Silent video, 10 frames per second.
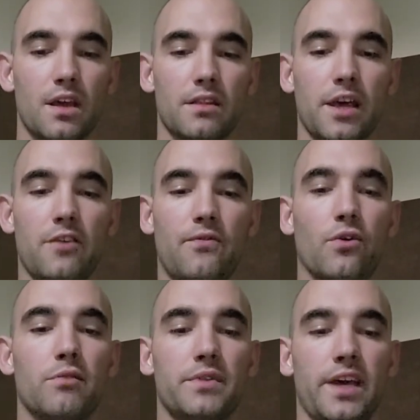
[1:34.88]
They
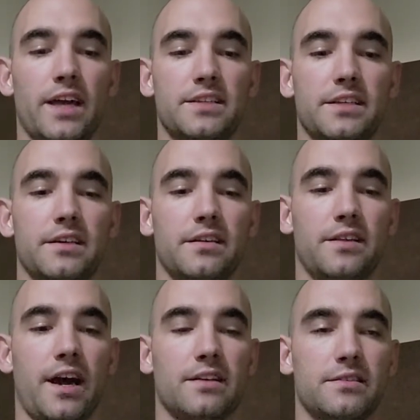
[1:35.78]
formed the idea
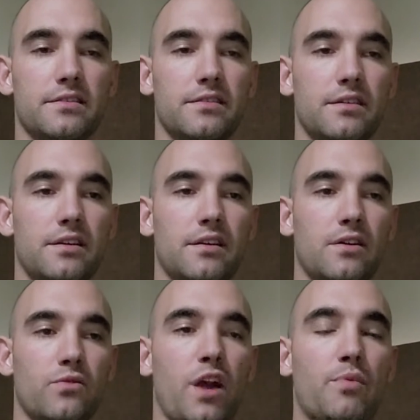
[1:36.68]
that
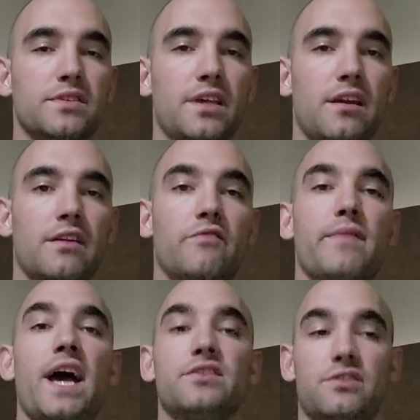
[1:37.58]
representative
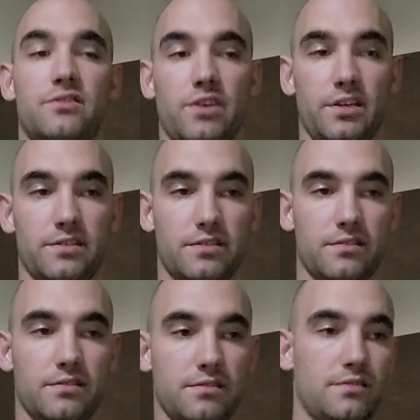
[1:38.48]
magistrates
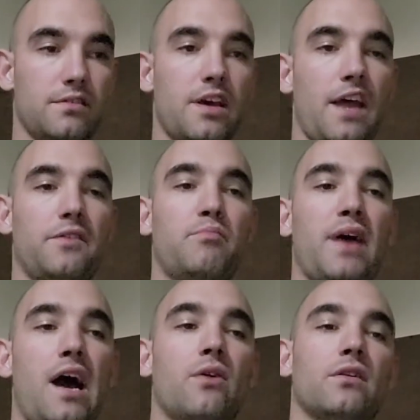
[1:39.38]
had the
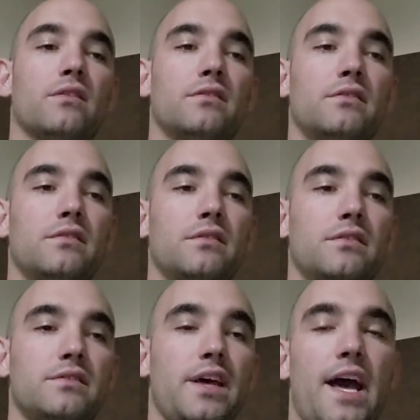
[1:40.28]
power
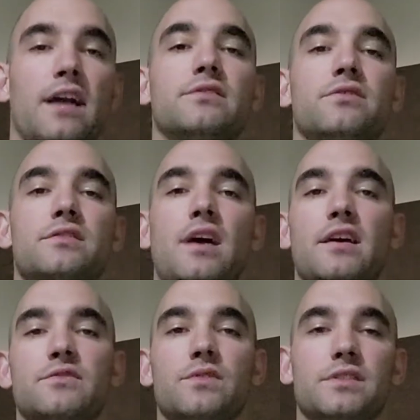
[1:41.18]
to
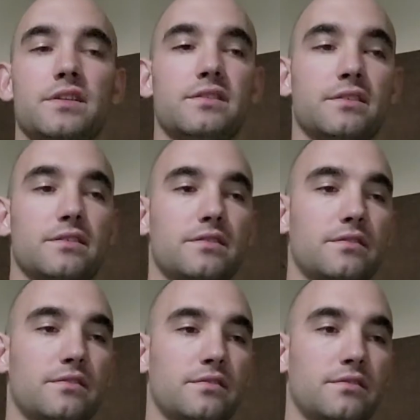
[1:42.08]
exercise resistance
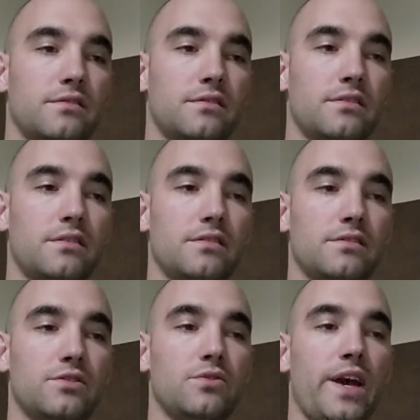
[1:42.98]

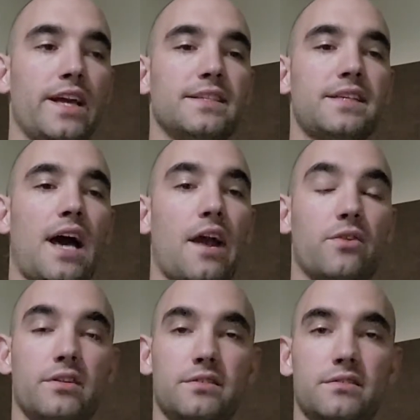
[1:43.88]
to a
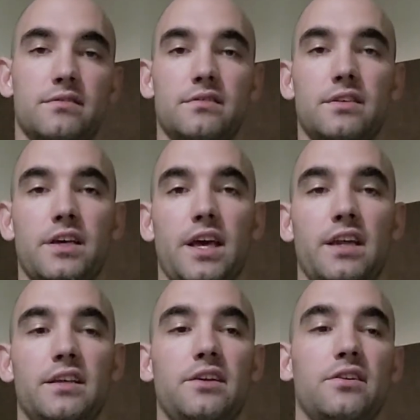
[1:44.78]
tyrant.
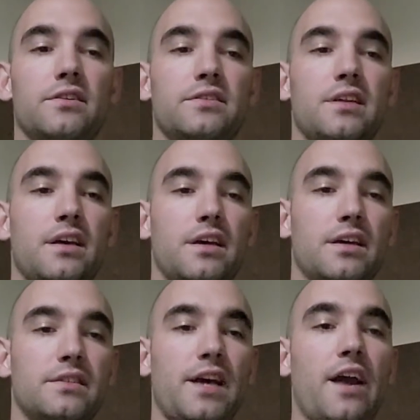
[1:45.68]
And here,
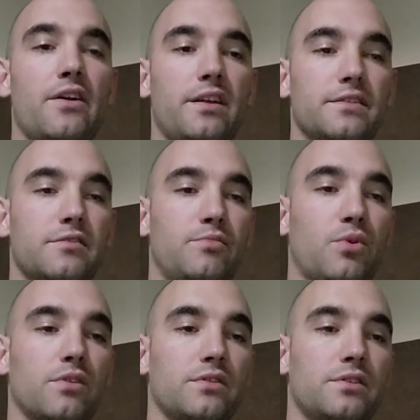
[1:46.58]
tyrant is an
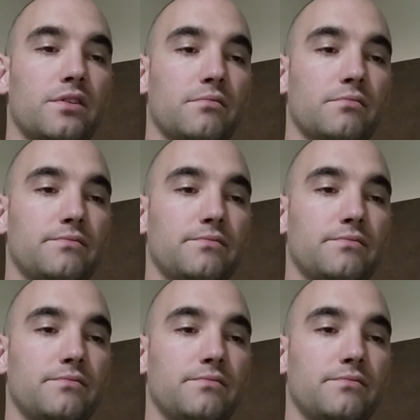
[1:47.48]
important term.